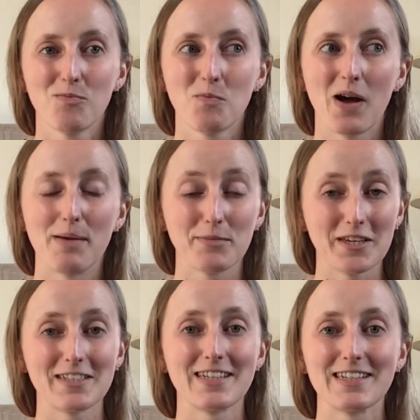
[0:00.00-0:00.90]
I'm
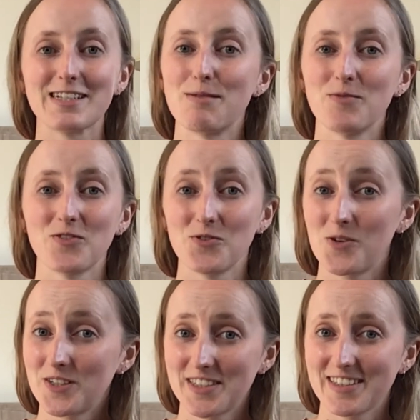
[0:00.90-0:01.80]
guessing some of you
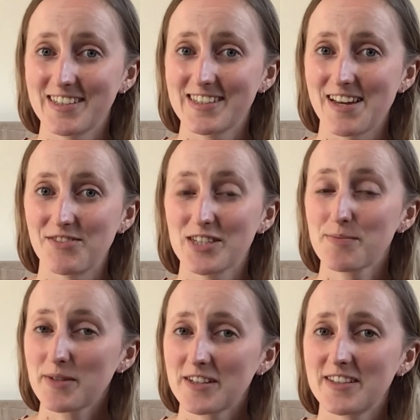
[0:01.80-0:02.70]
watching this have
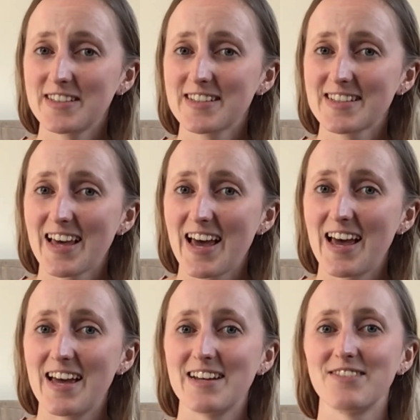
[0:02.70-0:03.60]
experienced
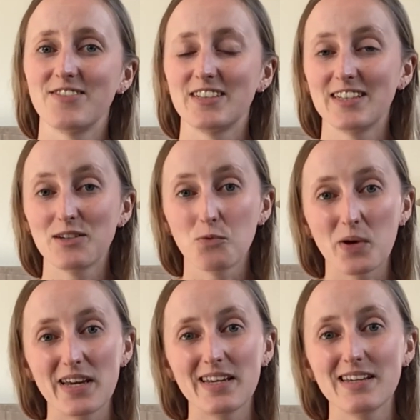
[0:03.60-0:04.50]
that, feeling
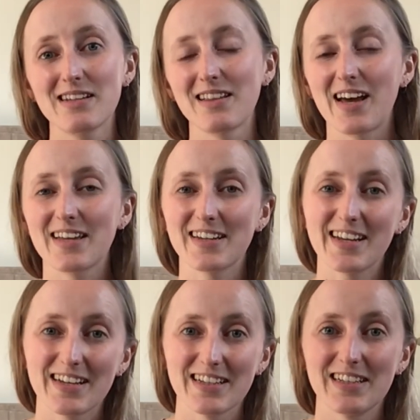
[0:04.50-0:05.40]
weak,
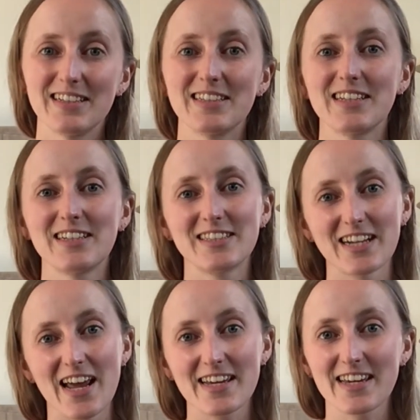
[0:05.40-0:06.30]
lightheaded,
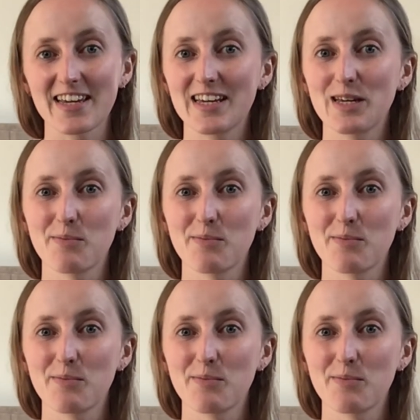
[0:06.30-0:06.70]
shaky, a